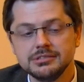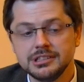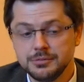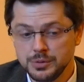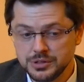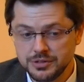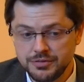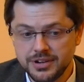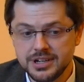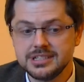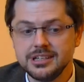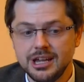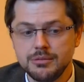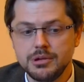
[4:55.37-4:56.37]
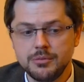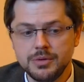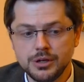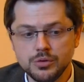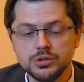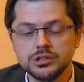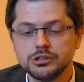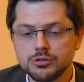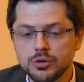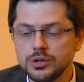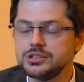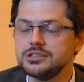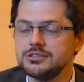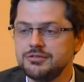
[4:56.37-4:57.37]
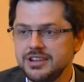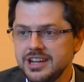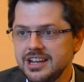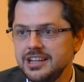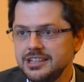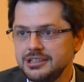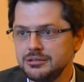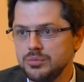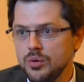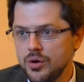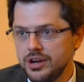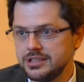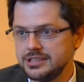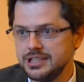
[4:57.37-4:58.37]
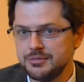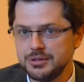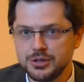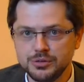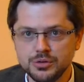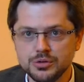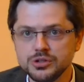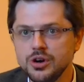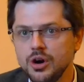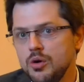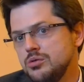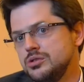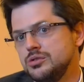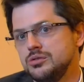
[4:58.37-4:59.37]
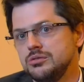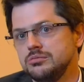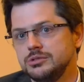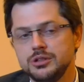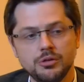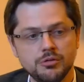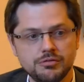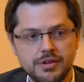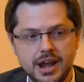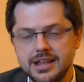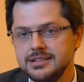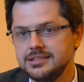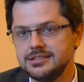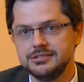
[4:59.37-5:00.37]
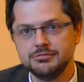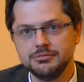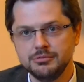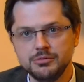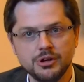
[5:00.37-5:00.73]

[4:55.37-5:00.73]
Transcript: it was the first time when we could cross freely the borders, and we could go to France.